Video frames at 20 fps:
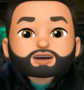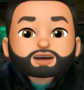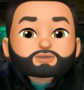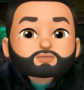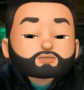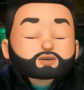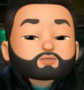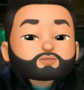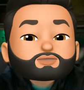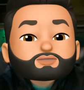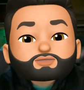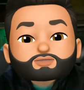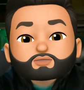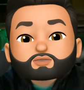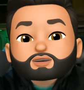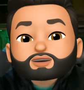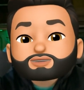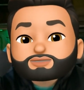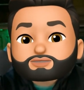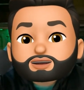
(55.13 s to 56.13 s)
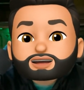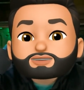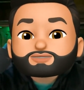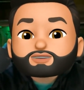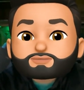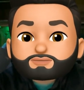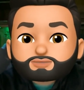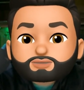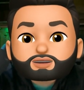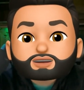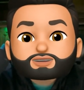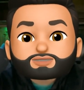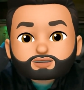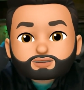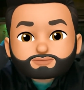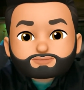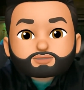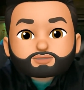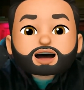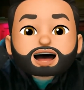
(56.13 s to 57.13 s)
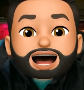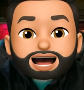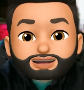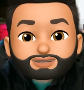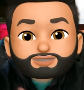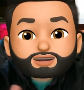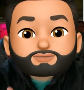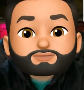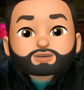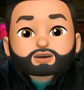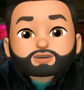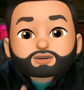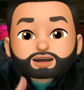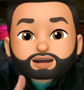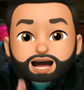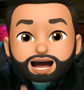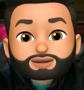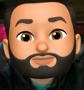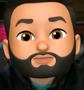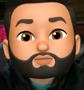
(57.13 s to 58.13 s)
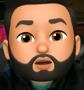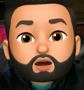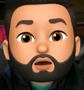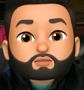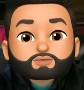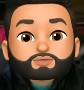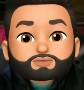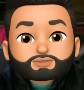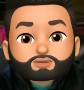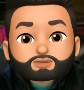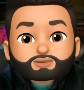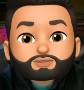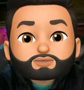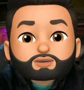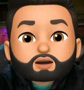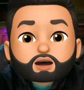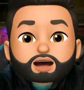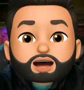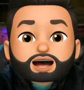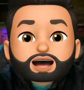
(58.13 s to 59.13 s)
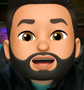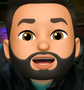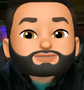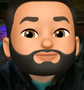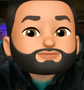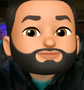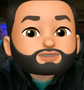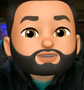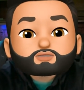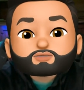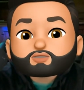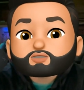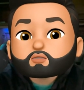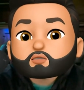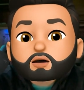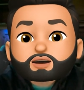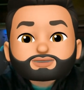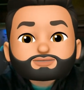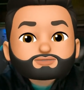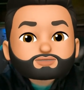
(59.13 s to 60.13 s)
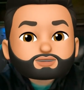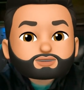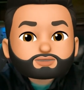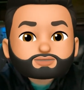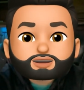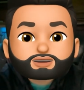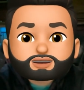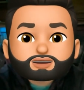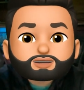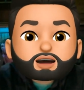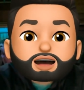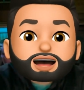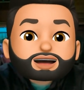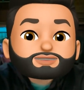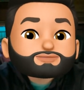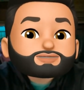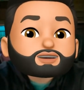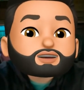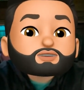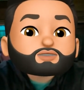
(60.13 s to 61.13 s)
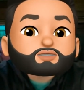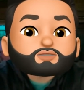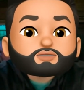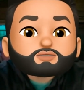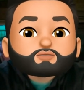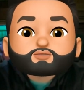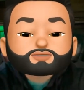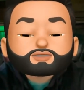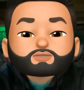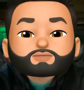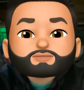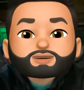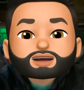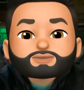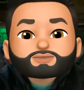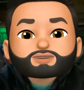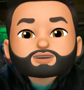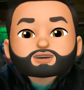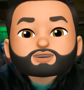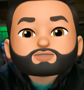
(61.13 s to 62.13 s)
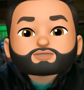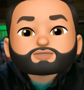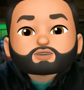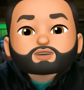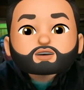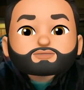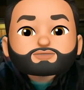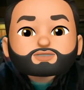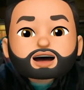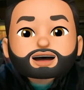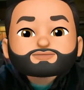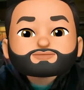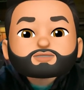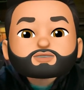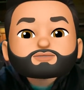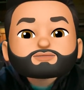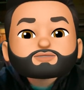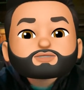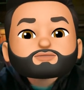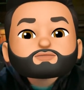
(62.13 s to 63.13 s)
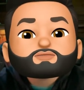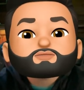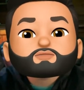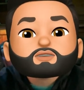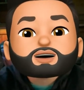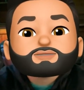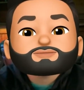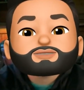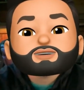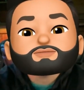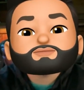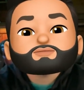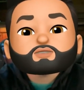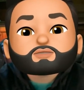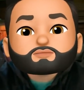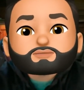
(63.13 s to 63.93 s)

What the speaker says: And what we do here is actually pretty simple. I jump on a live call with you and I feed you questions and FAQs, or maybe there's a top three reasons why people are